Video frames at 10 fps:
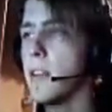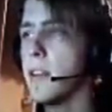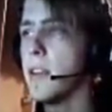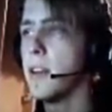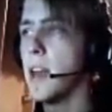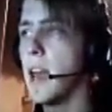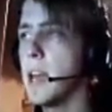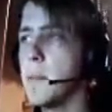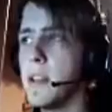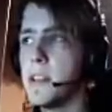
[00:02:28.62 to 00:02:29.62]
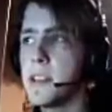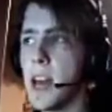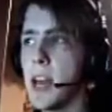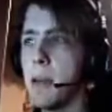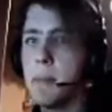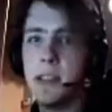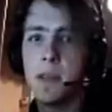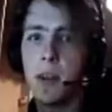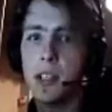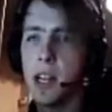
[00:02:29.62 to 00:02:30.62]
Now, I think the aim of this
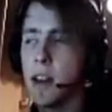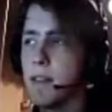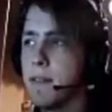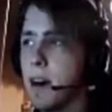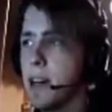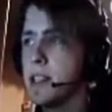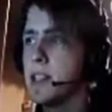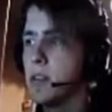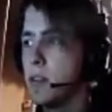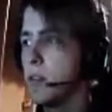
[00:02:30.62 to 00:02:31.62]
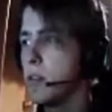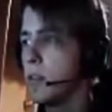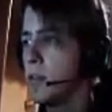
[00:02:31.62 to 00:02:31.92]
game is to actually, like, find